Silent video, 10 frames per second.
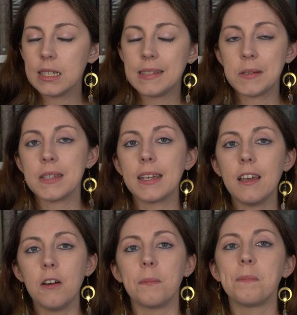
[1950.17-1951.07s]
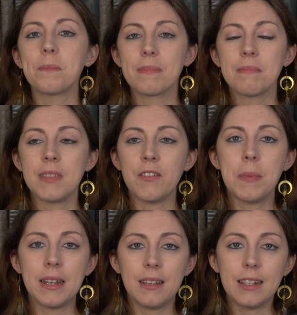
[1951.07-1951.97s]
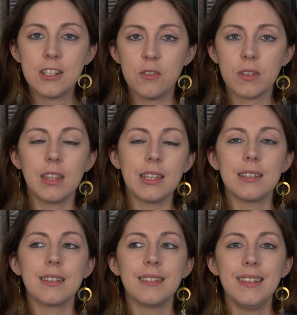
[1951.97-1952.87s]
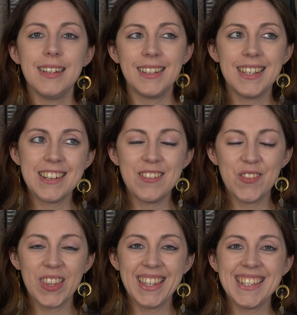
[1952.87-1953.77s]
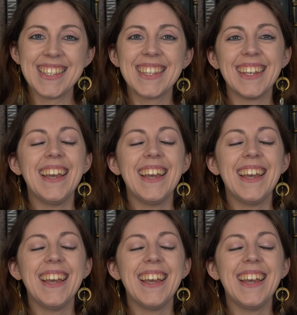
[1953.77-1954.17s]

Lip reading: So it's like, oh, never mind, delete you from the list. And delete you from the list.